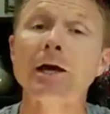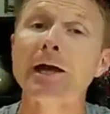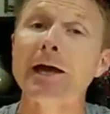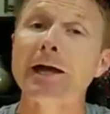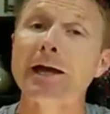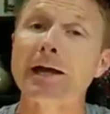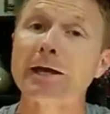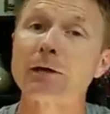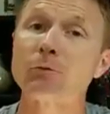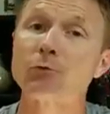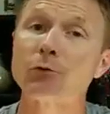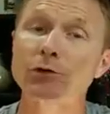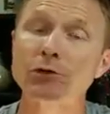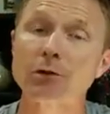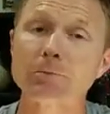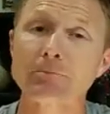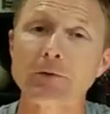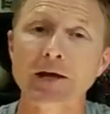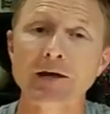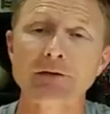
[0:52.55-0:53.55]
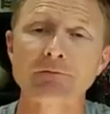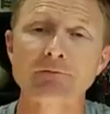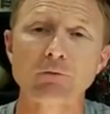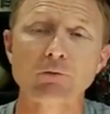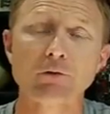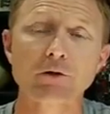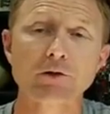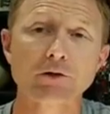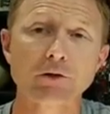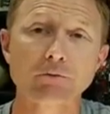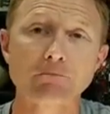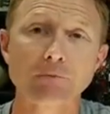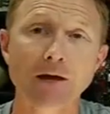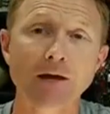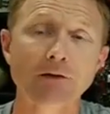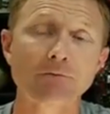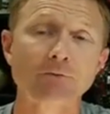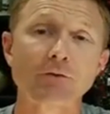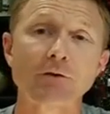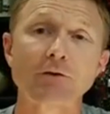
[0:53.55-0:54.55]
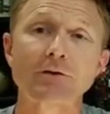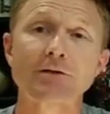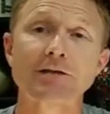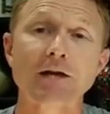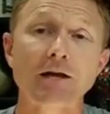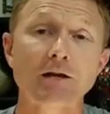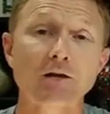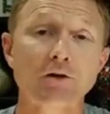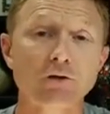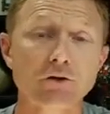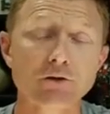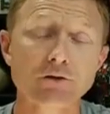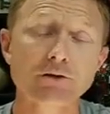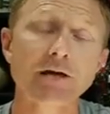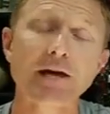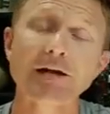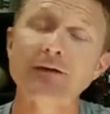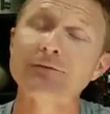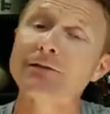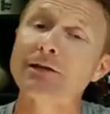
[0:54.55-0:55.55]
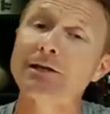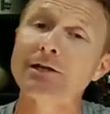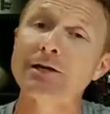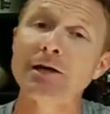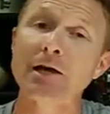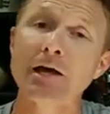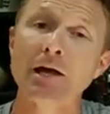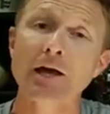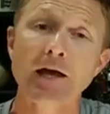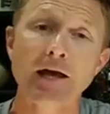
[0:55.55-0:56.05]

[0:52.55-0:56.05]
And what you're paying for is you're paying for your safety